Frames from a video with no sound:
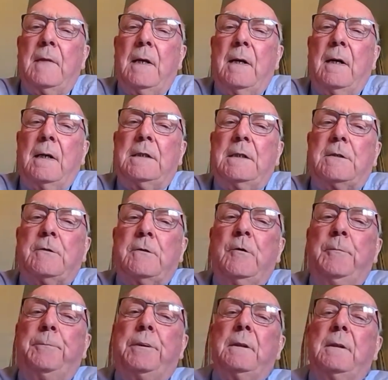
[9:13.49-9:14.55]
I
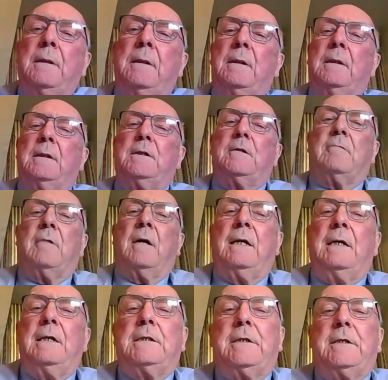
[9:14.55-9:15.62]
stoop to
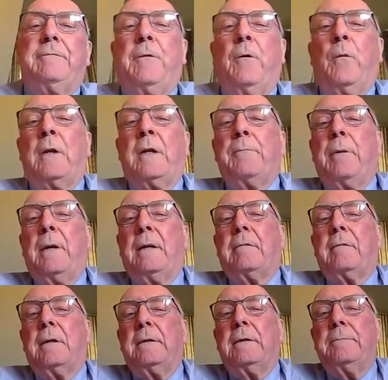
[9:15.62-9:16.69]
raise the fallen
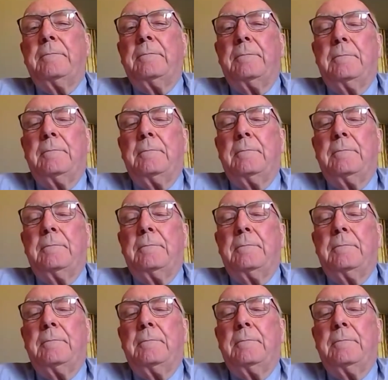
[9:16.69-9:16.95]
brethren